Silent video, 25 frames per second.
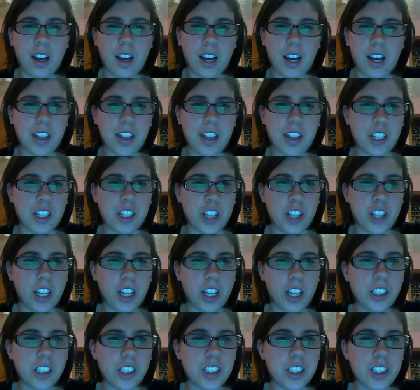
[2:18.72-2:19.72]
I think
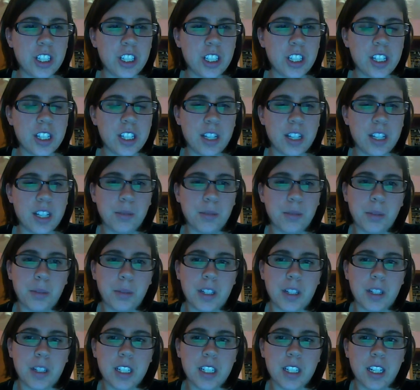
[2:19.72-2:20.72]
challenges to
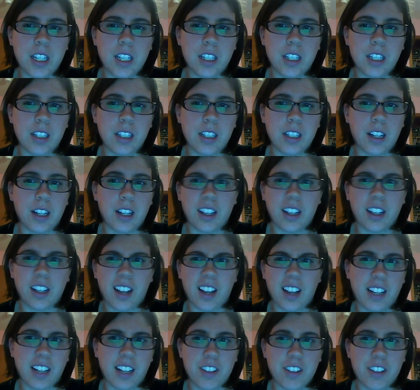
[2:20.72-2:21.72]
implementing
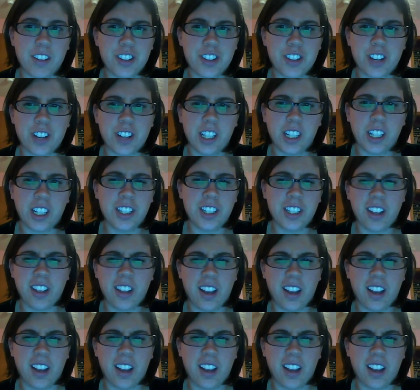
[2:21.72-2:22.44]
kind of the strategy,